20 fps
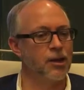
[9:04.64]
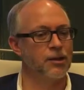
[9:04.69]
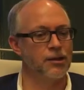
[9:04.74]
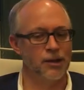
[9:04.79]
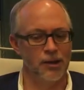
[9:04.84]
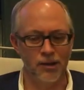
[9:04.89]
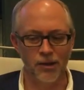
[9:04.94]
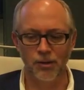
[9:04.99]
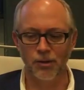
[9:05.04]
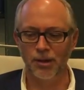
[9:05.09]

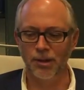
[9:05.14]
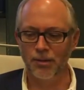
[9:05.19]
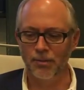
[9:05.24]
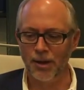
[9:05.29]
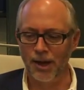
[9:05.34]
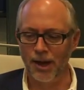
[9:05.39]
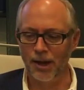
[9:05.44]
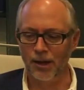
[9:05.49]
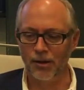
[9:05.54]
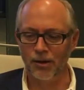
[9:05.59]
continue in the
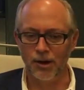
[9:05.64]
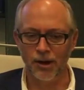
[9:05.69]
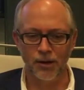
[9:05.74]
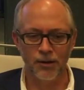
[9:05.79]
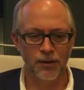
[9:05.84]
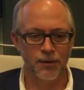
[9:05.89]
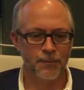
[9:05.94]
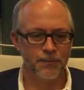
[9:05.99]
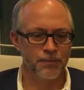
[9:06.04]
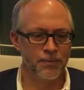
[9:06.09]
background.
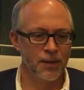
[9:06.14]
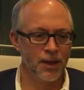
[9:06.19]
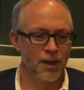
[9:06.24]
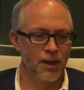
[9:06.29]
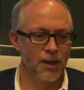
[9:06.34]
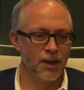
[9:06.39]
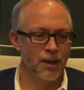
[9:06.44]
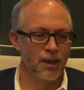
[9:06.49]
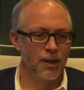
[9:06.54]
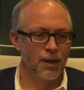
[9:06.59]

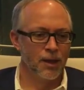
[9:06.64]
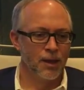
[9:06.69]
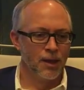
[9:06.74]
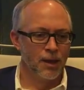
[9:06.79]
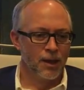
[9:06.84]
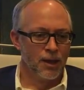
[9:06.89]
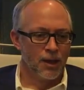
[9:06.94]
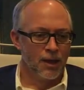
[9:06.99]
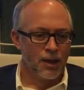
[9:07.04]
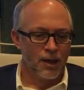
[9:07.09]

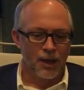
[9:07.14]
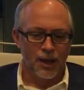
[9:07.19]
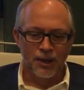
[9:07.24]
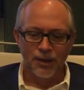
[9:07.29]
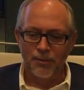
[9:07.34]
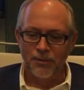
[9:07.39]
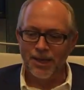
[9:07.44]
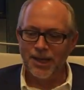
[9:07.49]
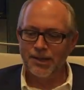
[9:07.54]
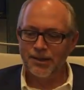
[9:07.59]
In
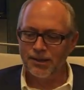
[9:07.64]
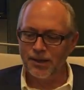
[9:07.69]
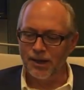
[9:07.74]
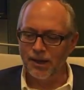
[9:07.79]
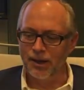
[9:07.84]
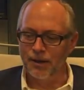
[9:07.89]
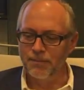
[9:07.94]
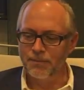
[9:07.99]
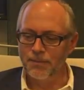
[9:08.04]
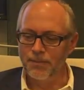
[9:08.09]
the
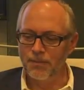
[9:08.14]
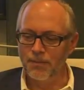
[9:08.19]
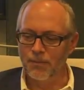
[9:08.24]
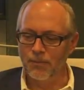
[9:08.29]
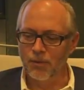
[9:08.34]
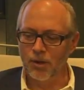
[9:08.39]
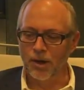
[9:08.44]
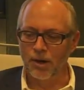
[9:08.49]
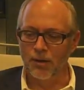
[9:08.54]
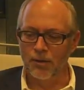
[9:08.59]
meantime,
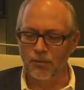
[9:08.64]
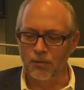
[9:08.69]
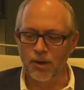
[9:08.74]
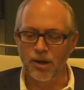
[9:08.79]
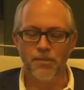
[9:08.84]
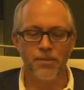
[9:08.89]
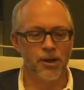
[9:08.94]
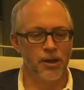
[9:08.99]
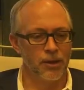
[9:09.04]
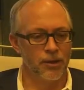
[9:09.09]
we're going to
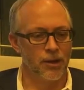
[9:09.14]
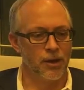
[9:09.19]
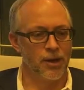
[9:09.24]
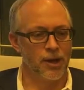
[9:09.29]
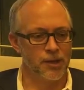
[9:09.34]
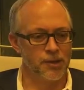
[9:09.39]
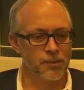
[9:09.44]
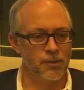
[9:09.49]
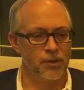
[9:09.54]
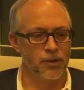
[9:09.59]
rebuild our
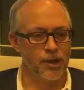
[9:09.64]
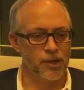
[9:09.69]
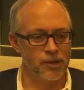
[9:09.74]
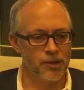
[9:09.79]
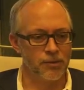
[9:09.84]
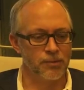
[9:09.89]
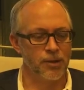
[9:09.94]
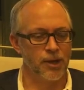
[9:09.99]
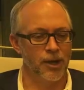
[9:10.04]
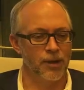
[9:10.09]

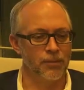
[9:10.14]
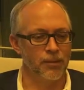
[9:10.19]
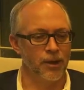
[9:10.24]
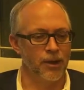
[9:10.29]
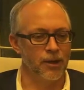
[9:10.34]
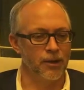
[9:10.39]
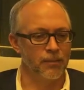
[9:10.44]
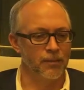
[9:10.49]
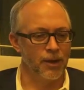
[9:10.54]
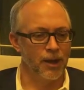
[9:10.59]
exploration
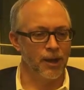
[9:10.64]
pipeline.